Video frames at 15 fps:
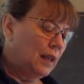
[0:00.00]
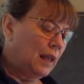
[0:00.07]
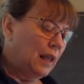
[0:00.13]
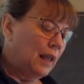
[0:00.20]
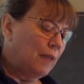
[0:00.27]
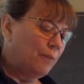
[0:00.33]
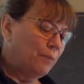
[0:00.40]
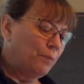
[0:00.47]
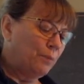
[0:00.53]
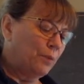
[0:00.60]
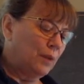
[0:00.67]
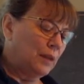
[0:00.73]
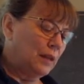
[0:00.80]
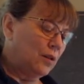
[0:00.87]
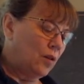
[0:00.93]
and
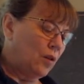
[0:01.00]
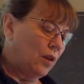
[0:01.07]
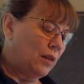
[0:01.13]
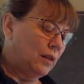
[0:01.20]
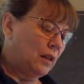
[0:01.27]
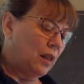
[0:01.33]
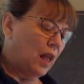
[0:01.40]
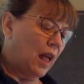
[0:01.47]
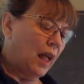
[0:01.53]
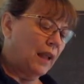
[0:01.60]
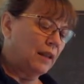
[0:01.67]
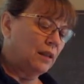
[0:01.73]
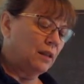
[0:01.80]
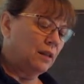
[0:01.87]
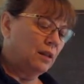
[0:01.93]
print it on the
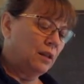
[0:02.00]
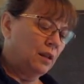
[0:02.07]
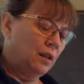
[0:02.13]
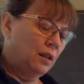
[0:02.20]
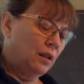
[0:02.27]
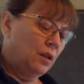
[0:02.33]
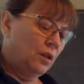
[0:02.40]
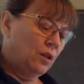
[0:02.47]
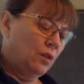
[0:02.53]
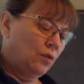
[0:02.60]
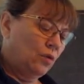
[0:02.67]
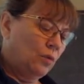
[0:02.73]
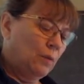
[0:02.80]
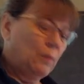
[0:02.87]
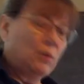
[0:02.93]
line.
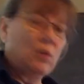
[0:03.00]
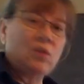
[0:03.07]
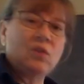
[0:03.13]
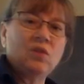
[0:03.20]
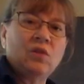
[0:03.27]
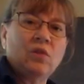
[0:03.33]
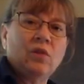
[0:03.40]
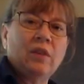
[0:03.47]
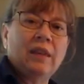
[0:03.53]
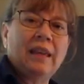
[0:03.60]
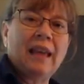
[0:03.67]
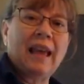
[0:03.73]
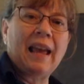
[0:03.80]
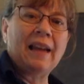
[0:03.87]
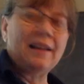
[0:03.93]
Remember you're
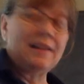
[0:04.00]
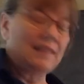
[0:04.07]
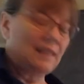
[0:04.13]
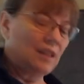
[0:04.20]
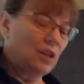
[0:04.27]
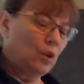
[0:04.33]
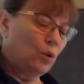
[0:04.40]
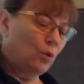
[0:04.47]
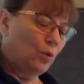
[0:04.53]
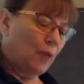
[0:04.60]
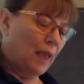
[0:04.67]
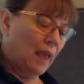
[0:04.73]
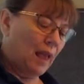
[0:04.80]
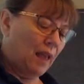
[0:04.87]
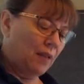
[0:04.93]
circling
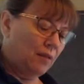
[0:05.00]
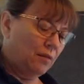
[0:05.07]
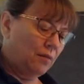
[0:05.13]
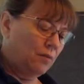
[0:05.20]
S-U-N.